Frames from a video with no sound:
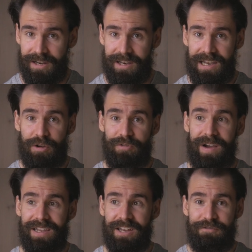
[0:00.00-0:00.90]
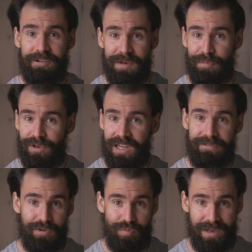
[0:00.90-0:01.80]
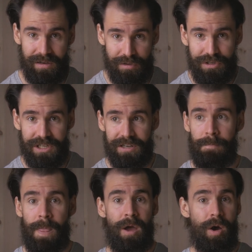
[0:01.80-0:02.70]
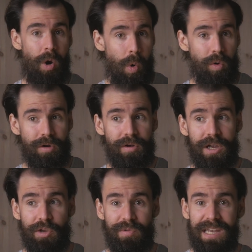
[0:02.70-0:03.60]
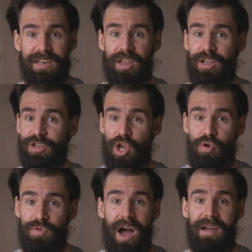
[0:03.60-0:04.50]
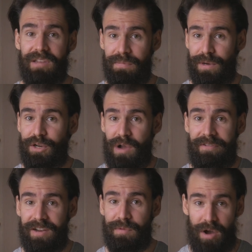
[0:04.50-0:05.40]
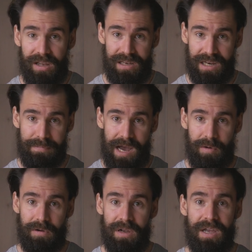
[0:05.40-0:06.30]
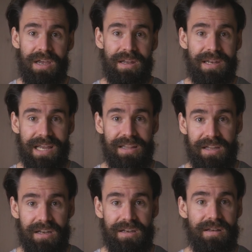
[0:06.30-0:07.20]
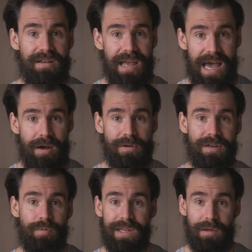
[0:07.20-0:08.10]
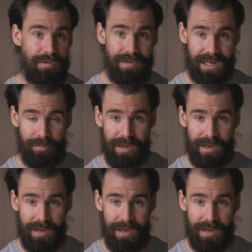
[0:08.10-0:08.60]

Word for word: sacrificing 50% of your resolution, or you need 2 times as much graphics processing power to get this out without losing any